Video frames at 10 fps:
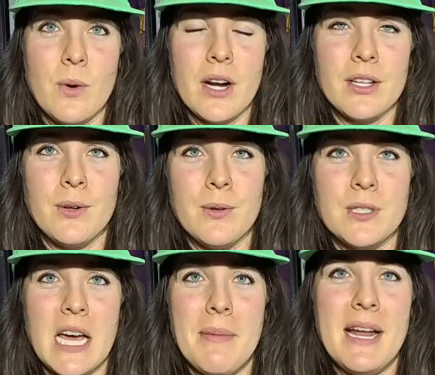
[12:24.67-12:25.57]
to water the
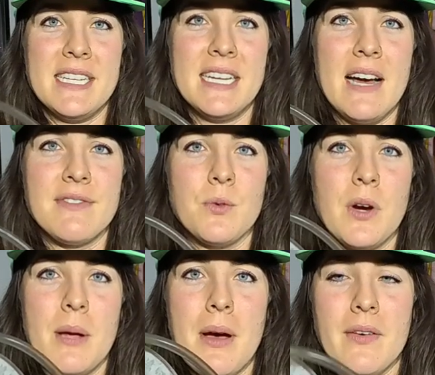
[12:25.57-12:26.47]
whole time and I didn't have to
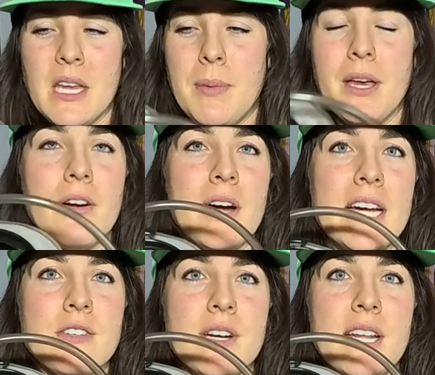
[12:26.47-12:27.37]
worry about keeping her
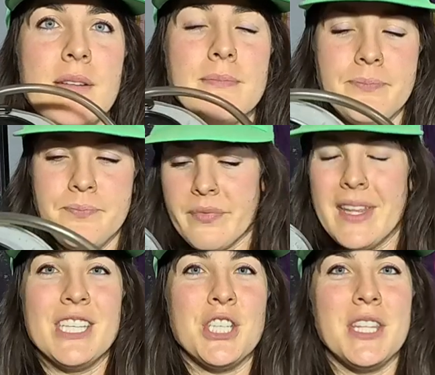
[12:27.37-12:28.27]
hydrated.
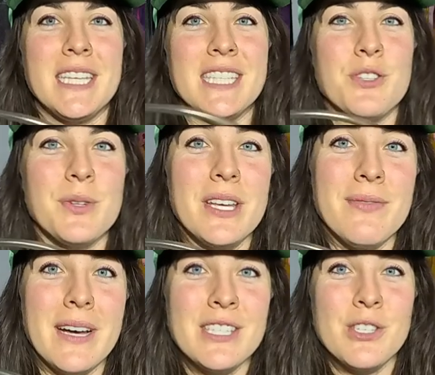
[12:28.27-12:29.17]
And she thinks it's really
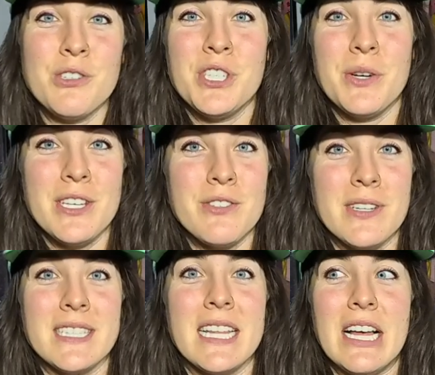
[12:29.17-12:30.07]
fun, so she always
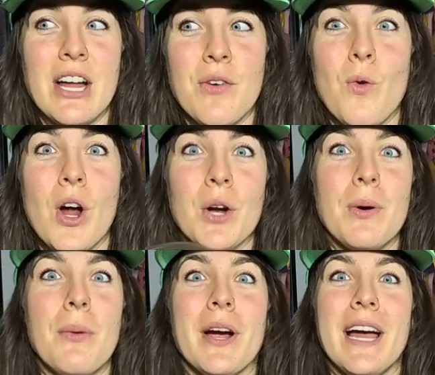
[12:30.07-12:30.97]
drinks a lot of water
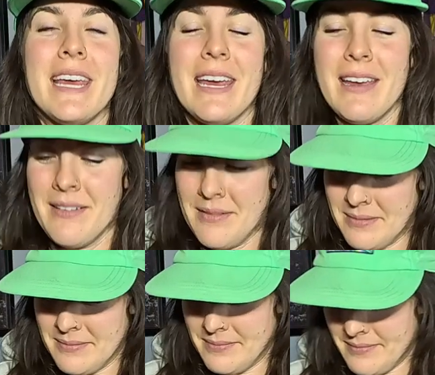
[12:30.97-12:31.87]
while we're hiking.
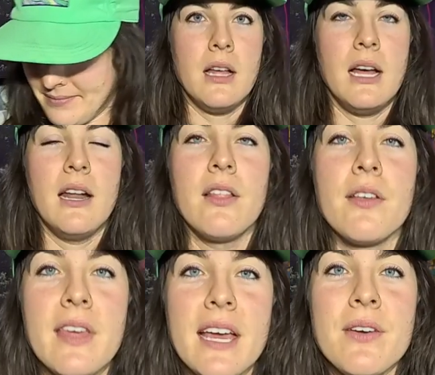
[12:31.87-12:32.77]

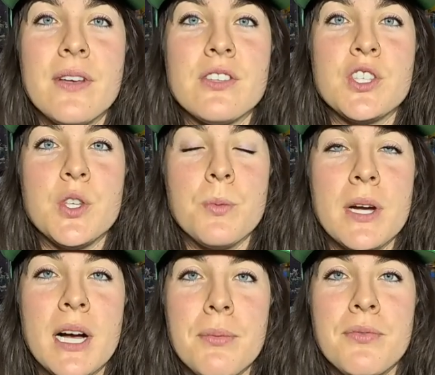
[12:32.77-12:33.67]
Another thing I found
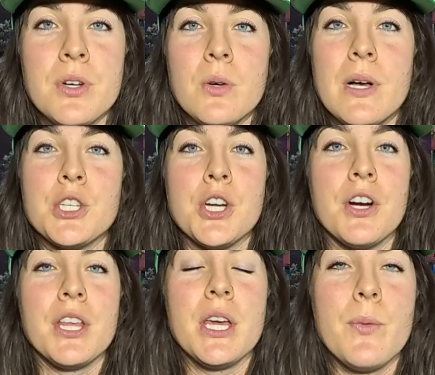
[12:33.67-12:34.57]
super helpful while
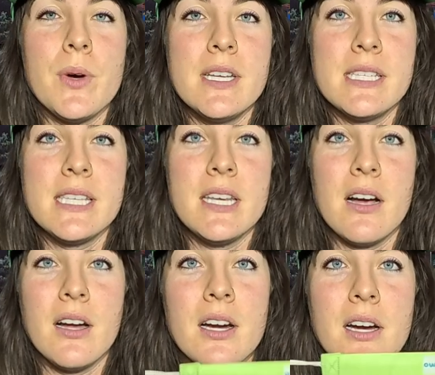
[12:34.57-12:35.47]
Charlie was
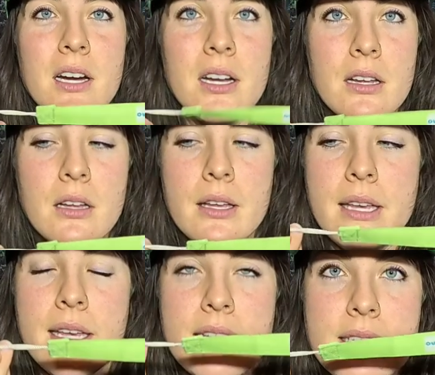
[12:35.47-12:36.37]
younger
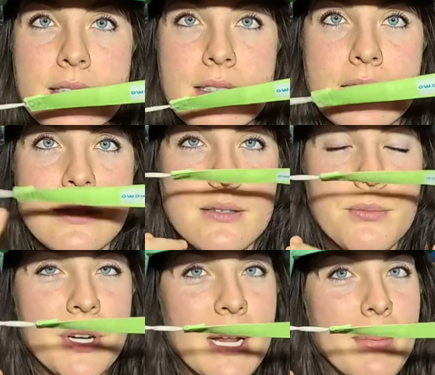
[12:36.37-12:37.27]
is
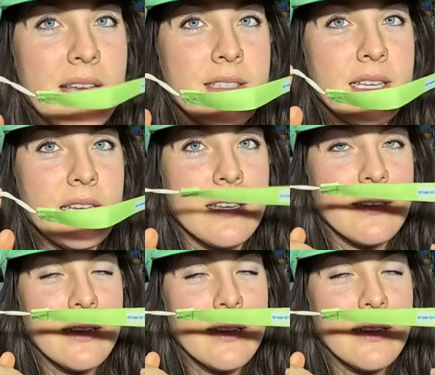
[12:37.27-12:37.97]
pretty basic,